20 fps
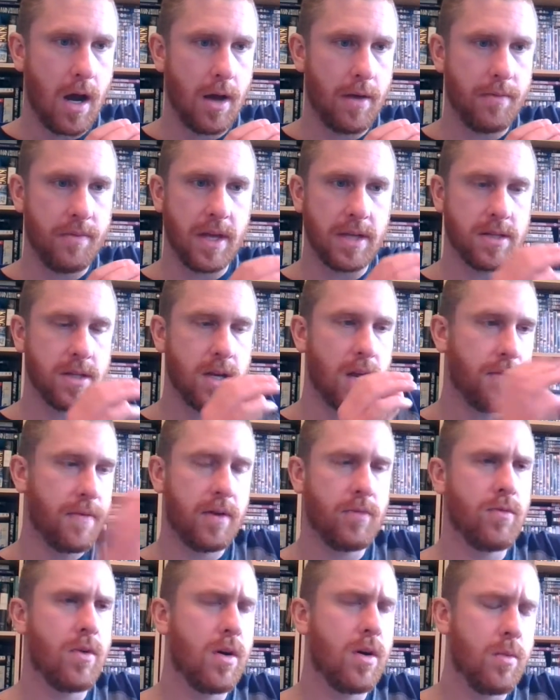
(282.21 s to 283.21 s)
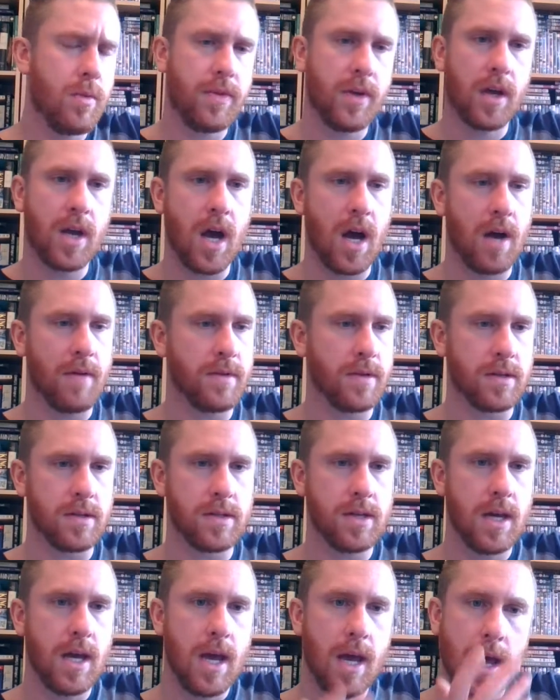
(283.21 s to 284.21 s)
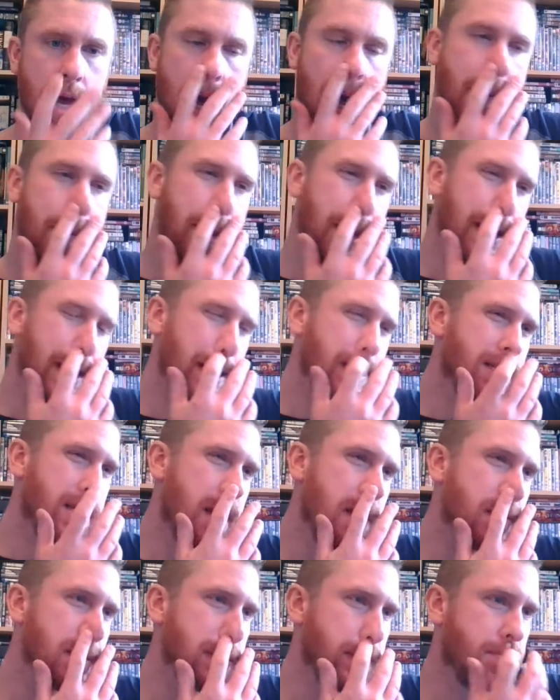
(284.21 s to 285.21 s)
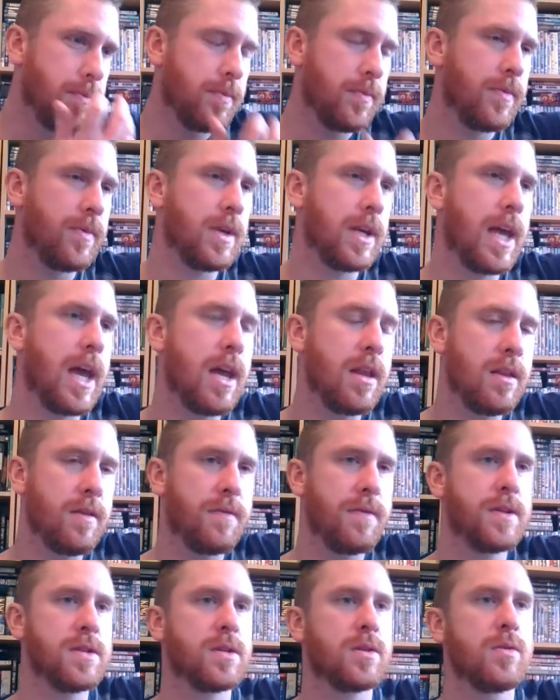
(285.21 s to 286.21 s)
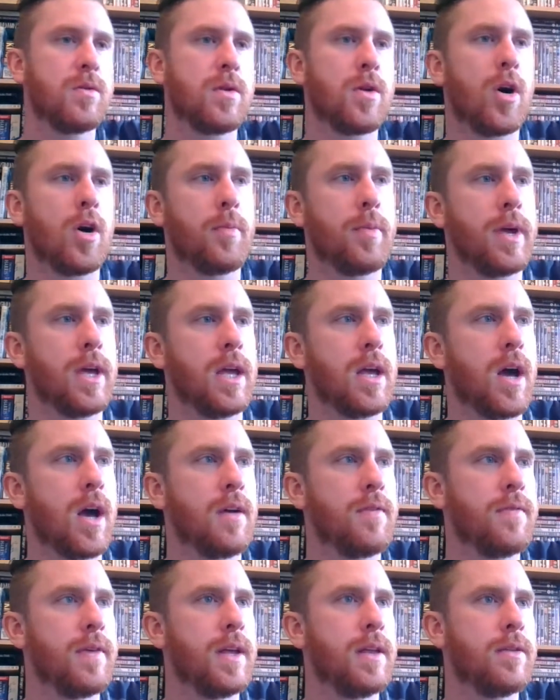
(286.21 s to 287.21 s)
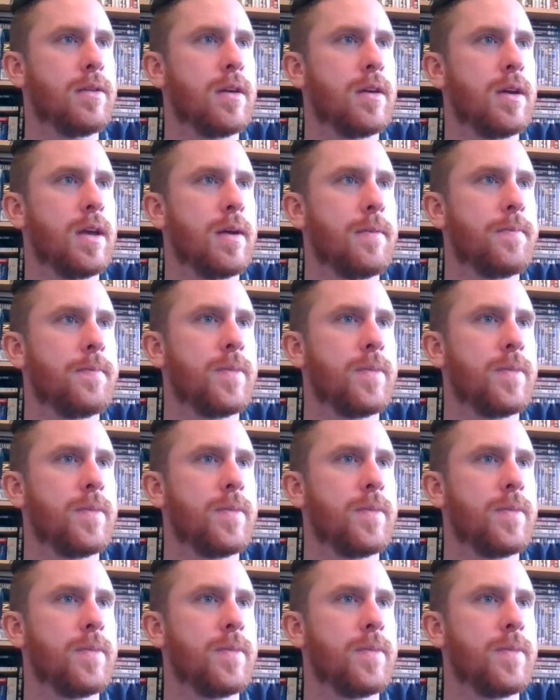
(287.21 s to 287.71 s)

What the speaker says: There's nothing wrong with the covers. I mean, in terms of getting the physical copy, I think that